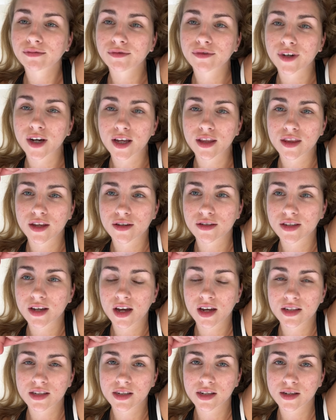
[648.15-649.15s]
Find those
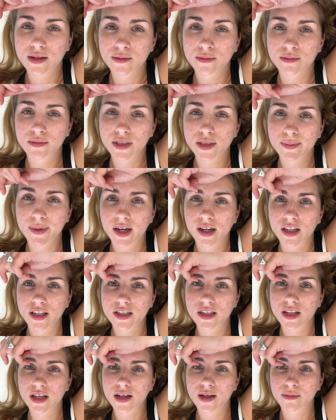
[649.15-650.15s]
items,
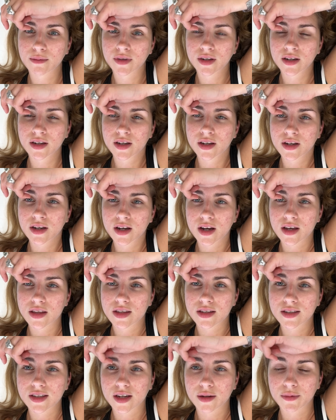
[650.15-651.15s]
package them, and
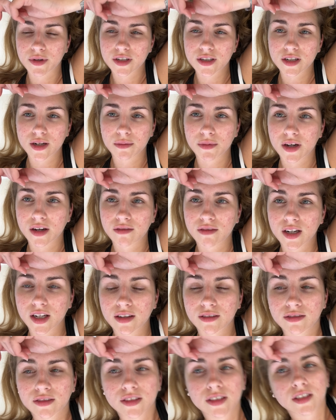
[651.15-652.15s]
then see how much time I have
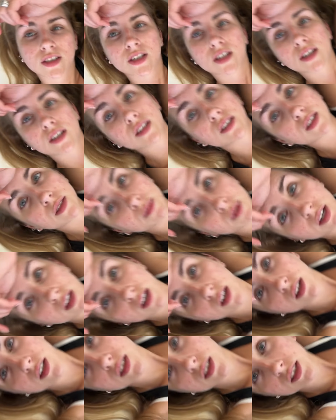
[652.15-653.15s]
left my
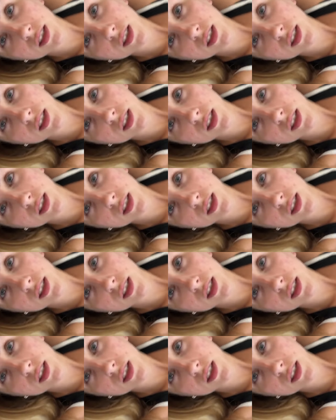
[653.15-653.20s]
current